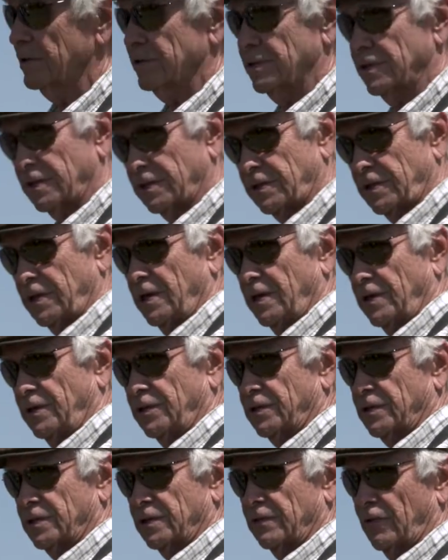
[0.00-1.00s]
got 16
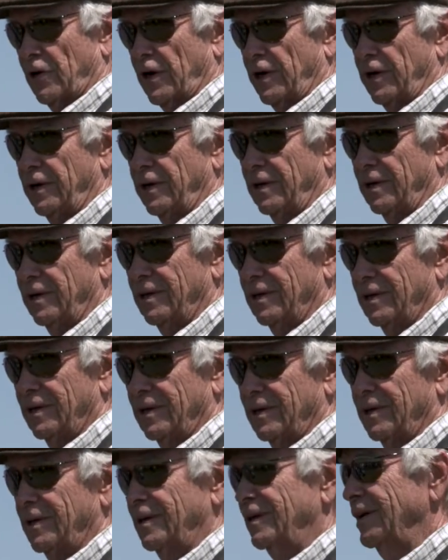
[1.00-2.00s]
inches of rain,
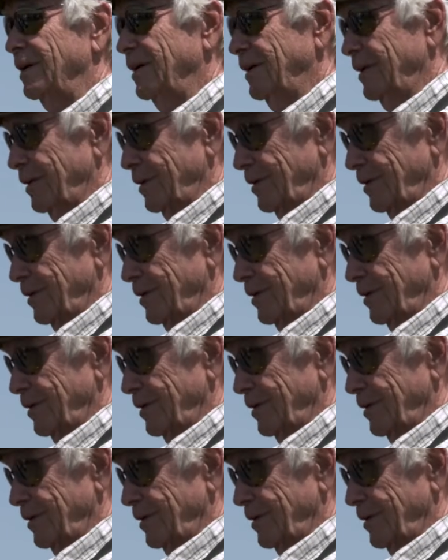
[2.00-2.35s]
and